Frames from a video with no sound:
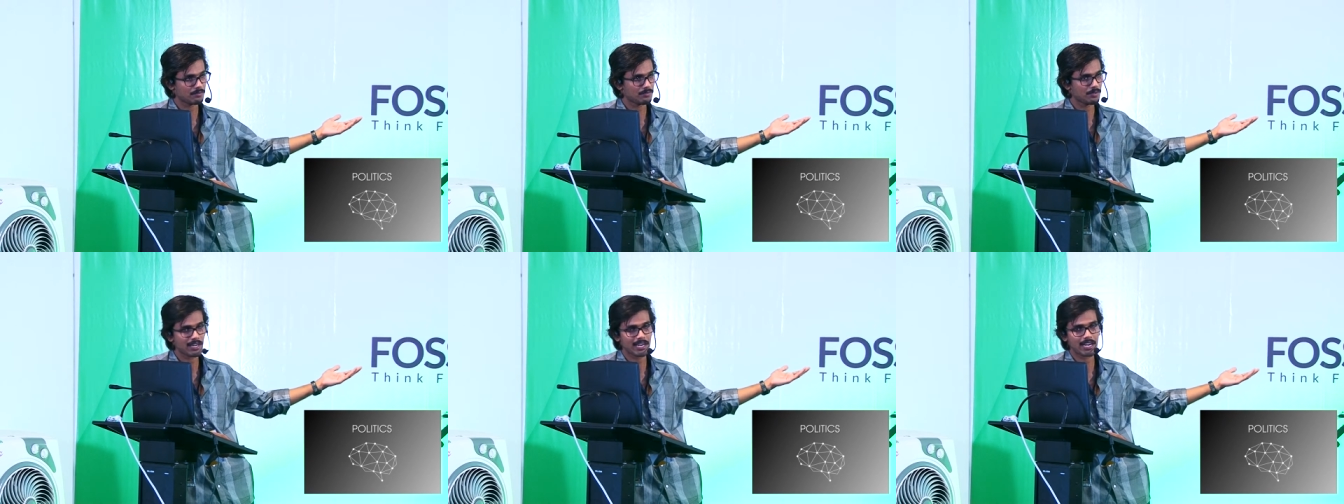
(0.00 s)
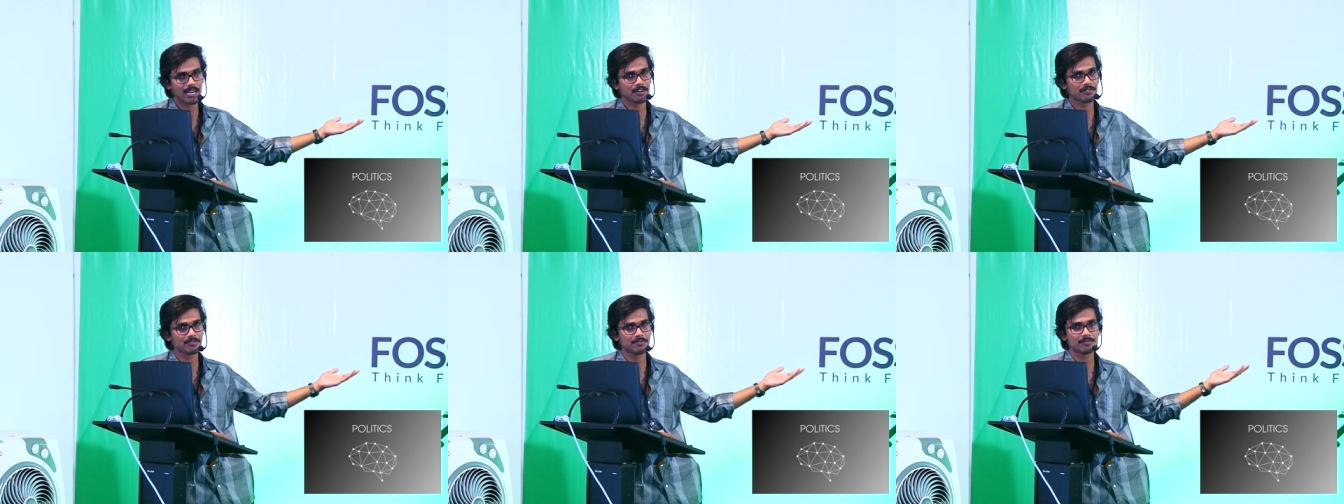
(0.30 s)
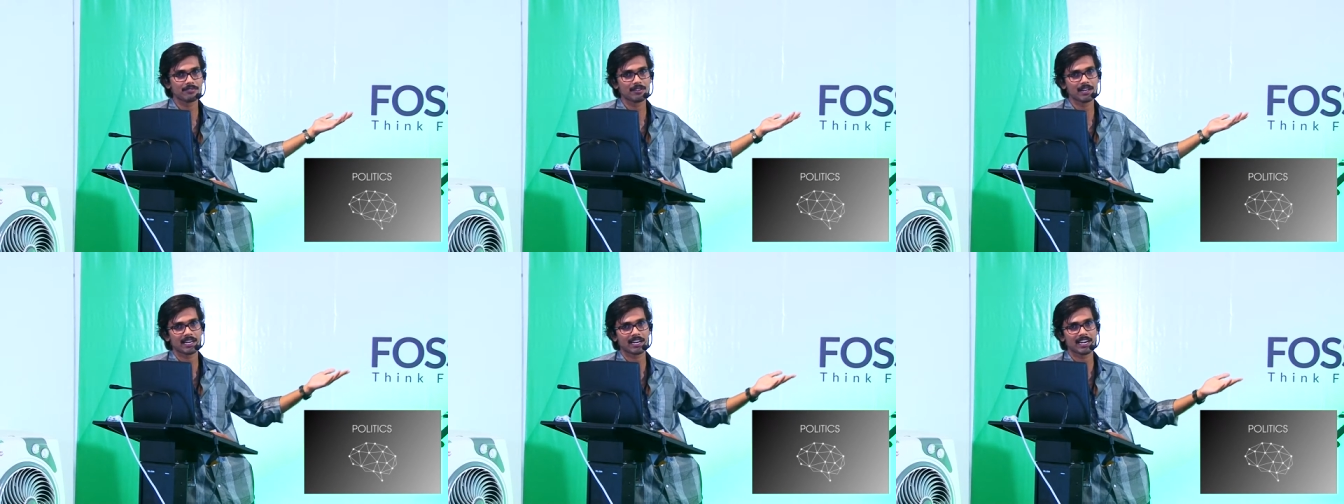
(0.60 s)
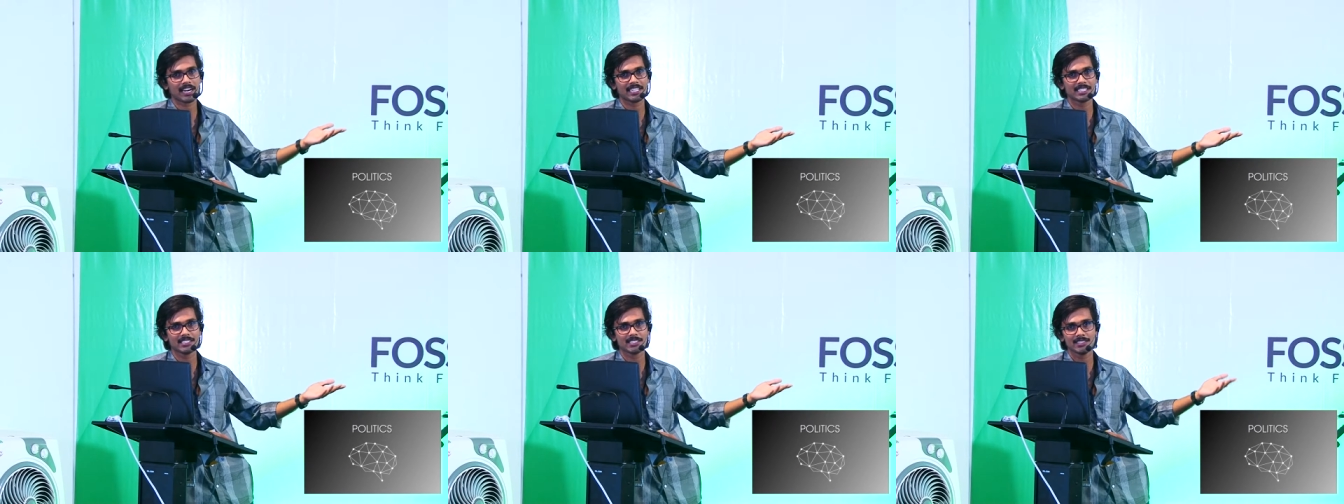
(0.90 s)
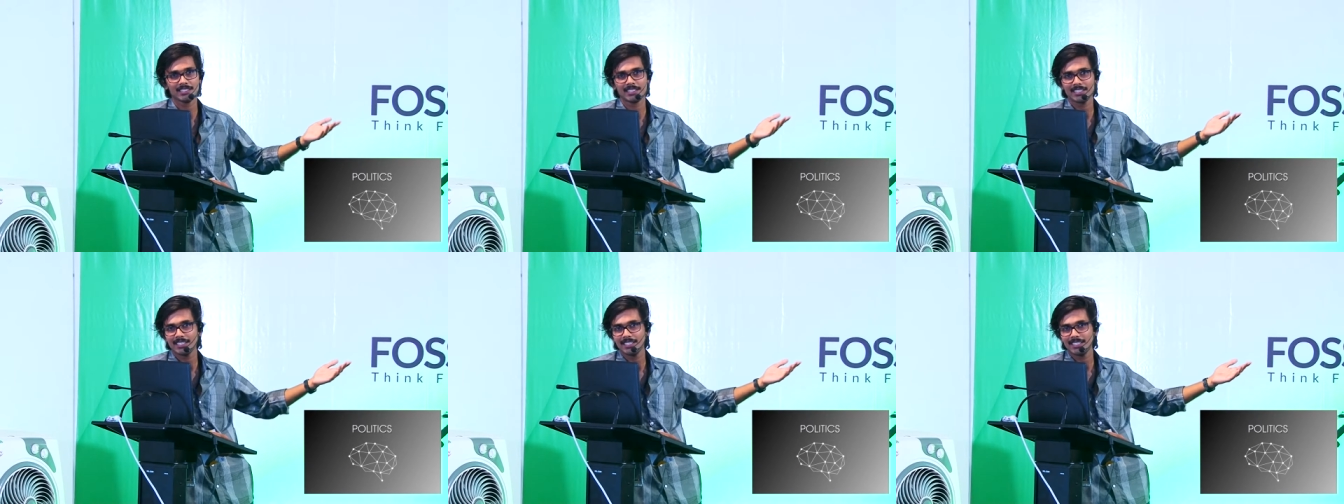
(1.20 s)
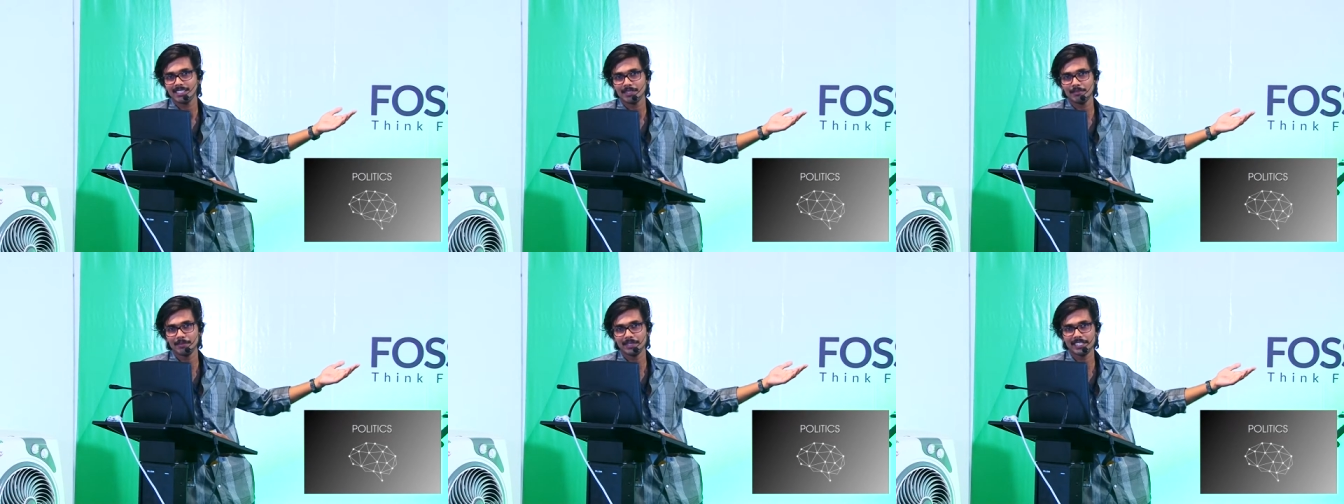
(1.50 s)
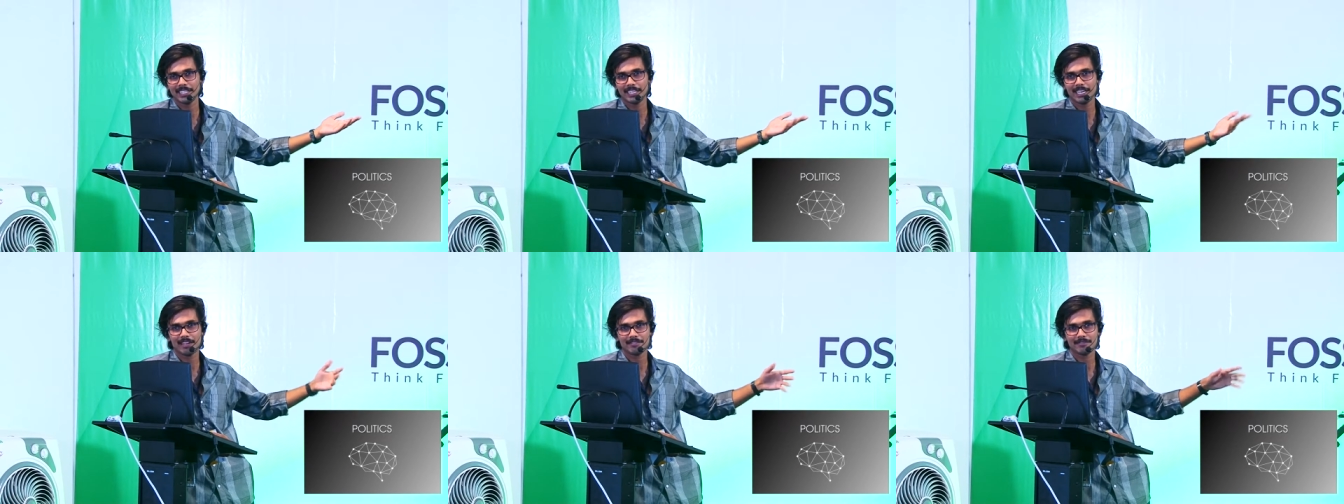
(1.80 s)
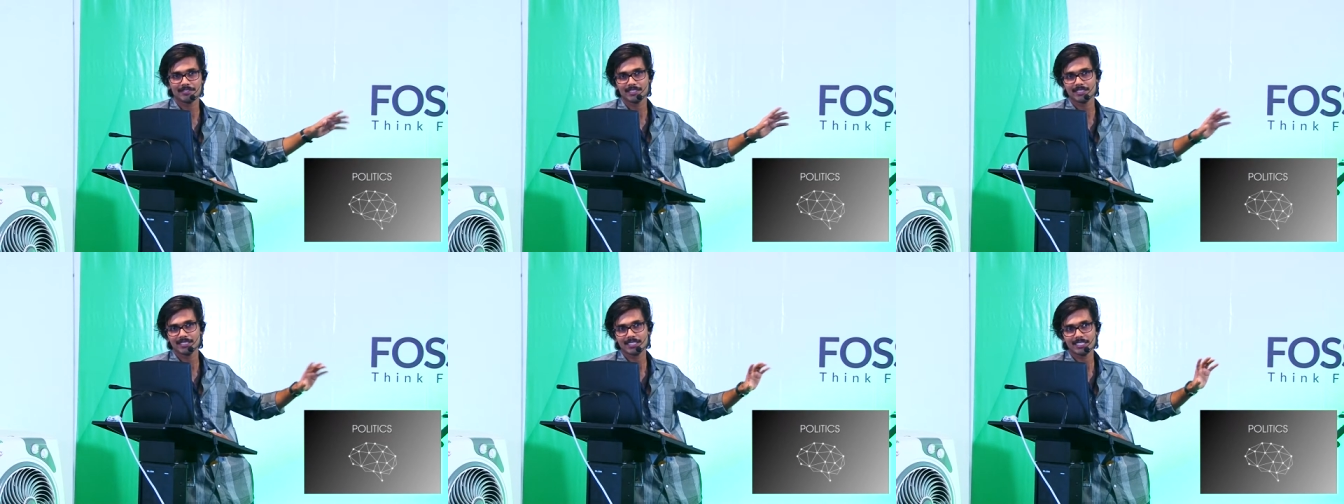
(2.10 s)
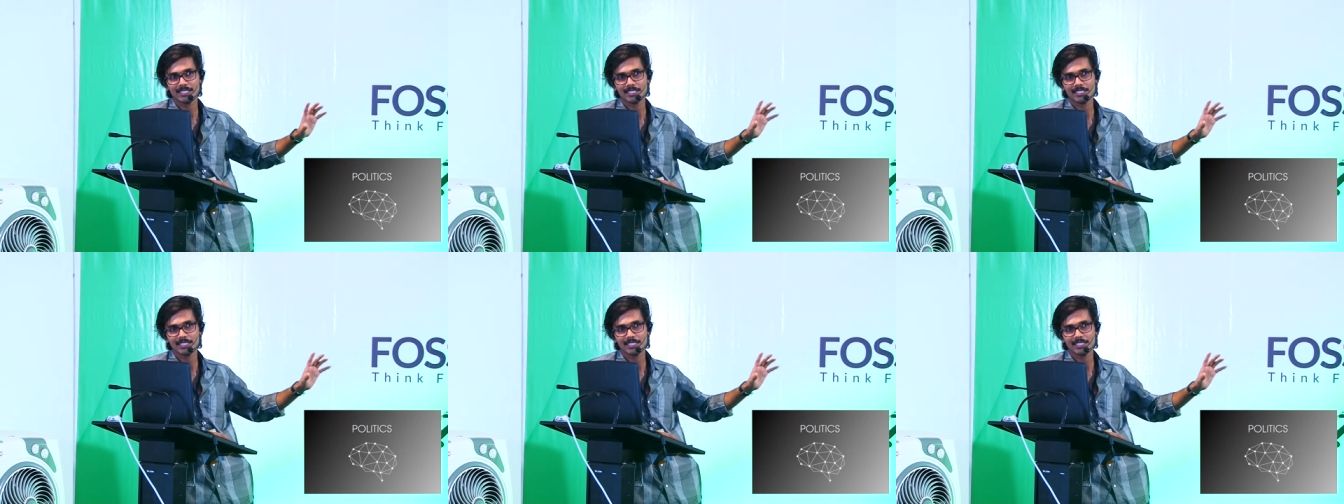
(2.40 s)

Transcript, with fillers: far left, far right, medium left,